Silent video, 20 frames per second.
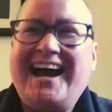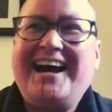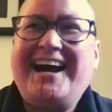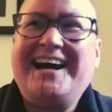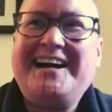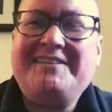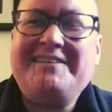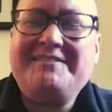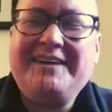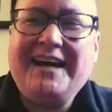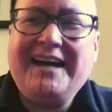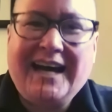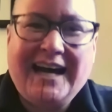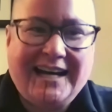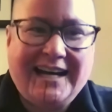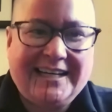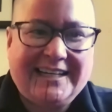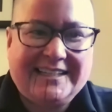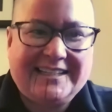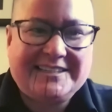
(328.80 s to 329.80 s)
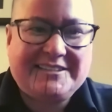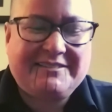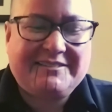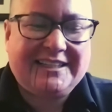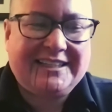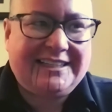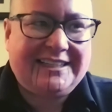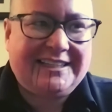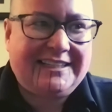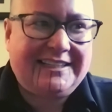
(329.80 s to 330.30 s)
um i guess
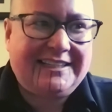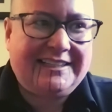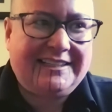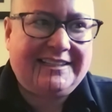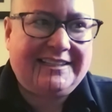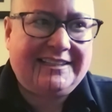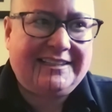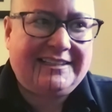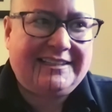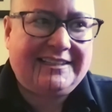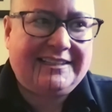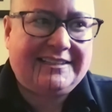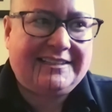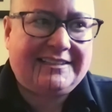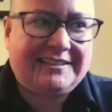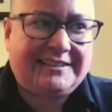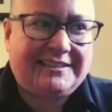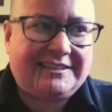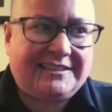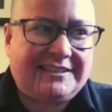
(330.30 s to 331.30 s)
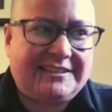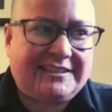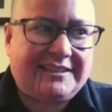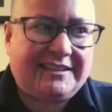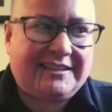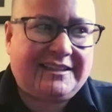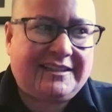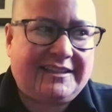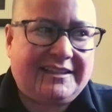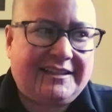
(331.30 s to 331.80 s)
really it's
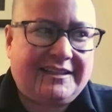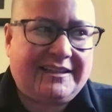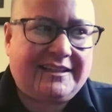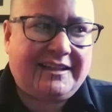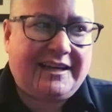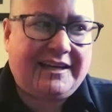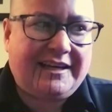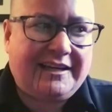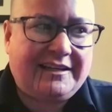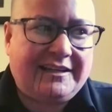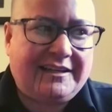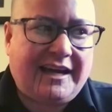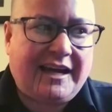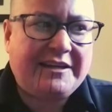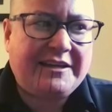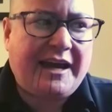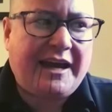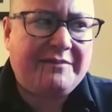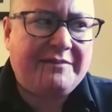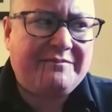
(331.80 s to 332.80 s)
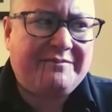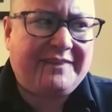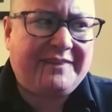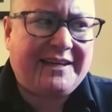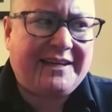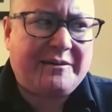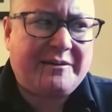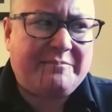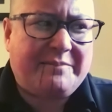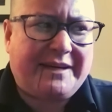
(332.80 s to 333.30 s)
like I, i'm
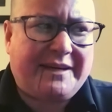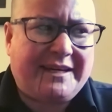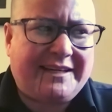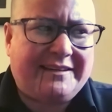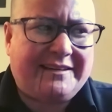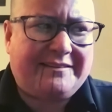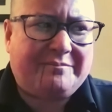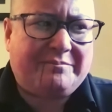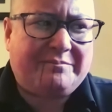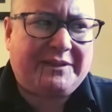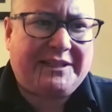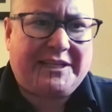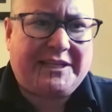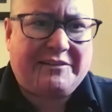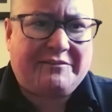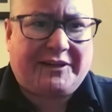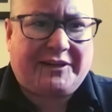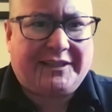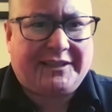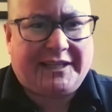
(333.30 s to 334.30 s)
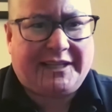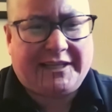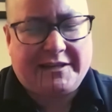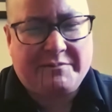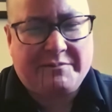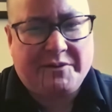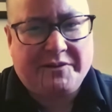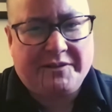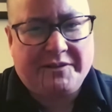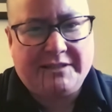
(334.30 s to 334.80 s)
like a big believer in like
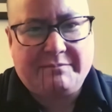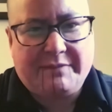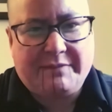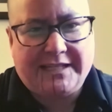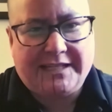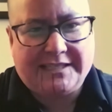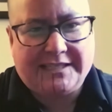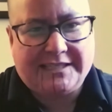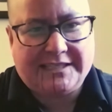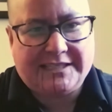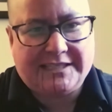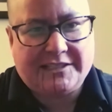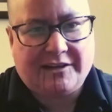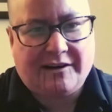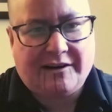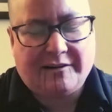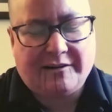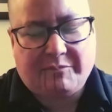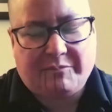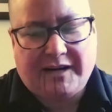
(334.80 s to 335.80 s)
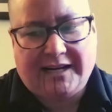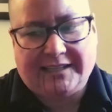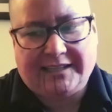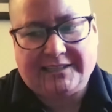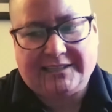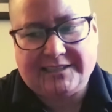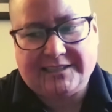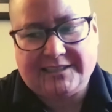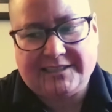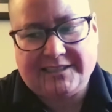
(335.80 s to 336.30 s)
community based art
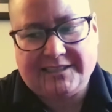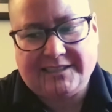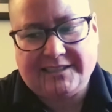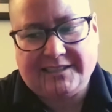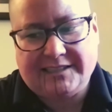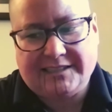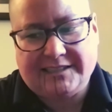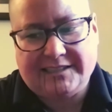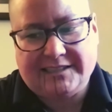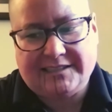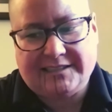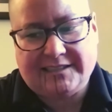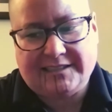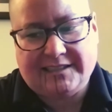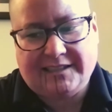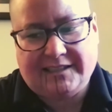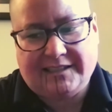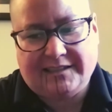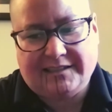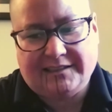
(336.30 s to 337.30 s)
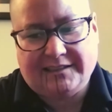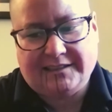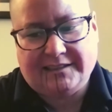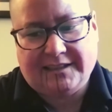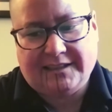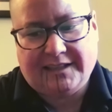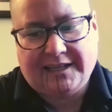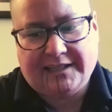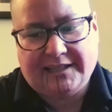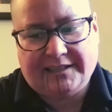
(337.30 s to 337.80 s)
practices and
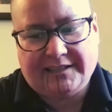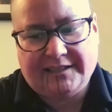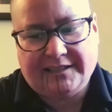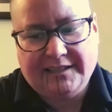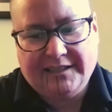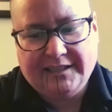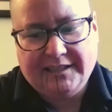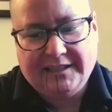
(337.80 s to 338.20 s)
in like